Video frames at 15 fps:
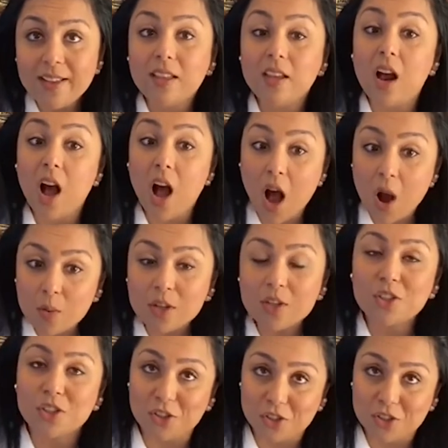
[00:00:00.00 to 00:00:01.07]
that our
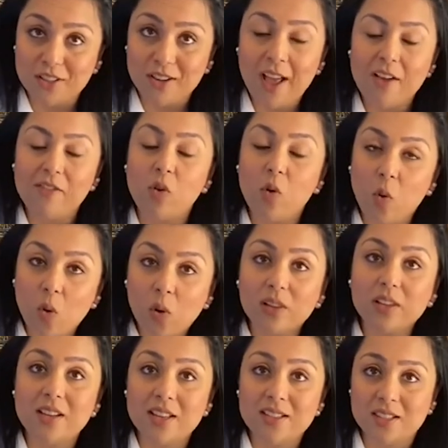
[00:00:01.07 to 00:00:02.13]
children have all
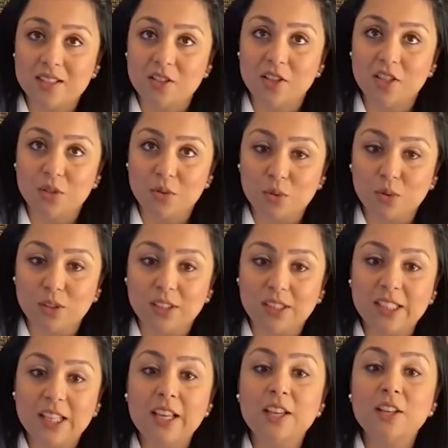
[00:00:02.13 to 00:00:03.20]
the necessary tools
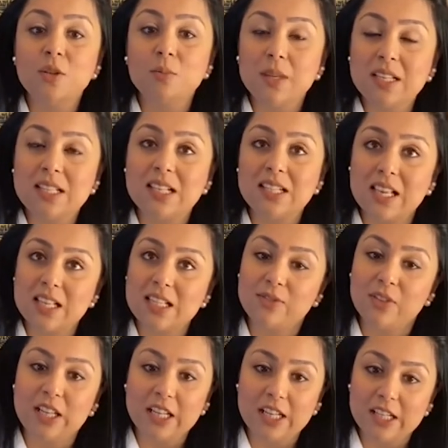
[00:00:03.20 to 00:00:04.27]
to be
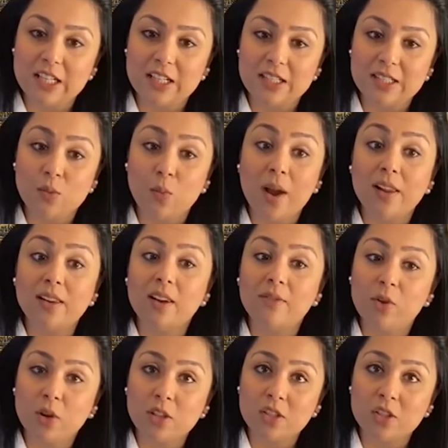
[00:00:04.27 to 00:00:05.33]
successful learners while
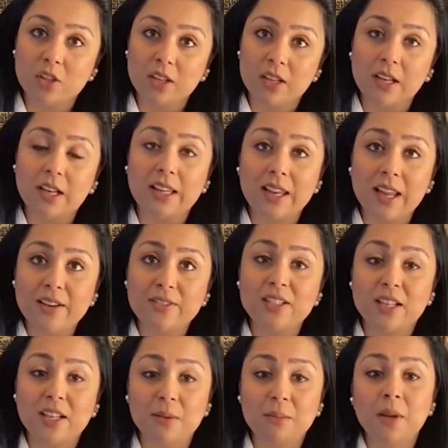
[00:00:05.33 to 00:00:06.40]
fostering a
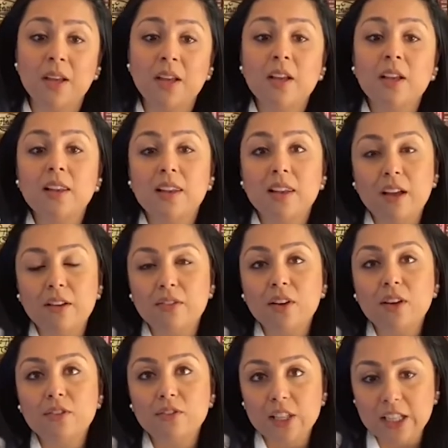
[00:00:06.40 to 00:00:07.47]
lifetime love
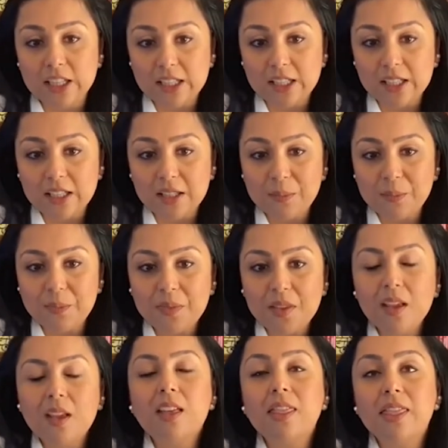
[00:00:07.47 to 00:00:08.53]
for
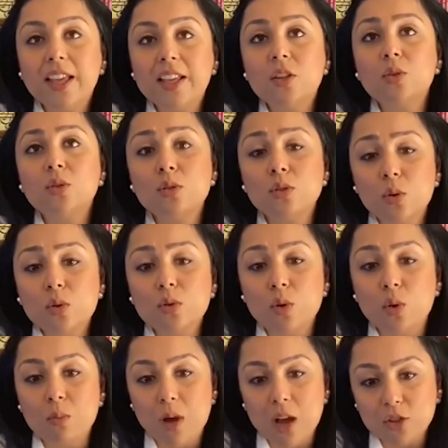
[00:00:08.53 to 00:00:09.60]
learning. Thank you so,
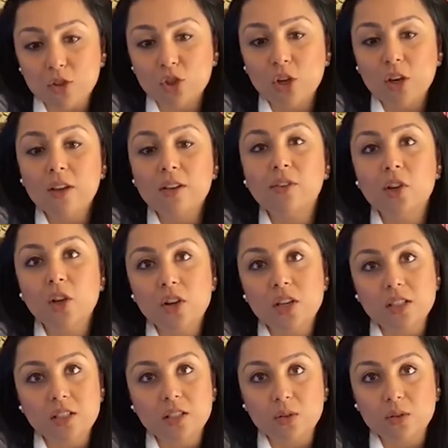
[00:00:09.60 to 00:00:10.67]
so much for your
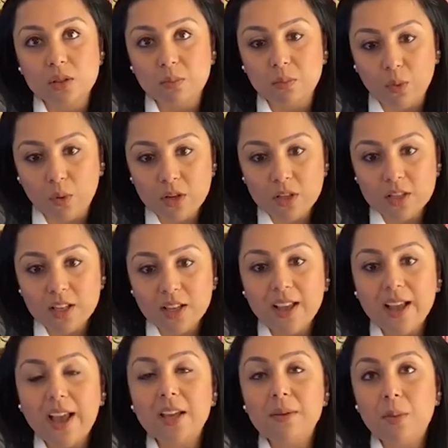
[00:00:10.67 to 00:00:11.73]
continued support
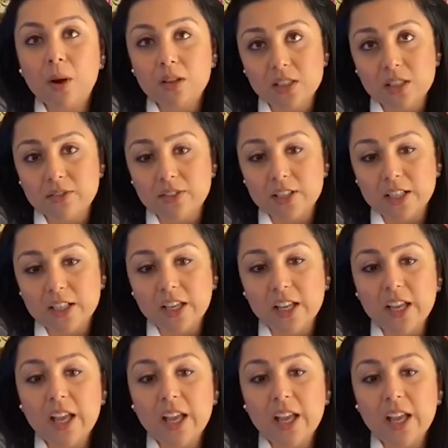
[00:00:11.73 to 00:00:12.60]
and positivity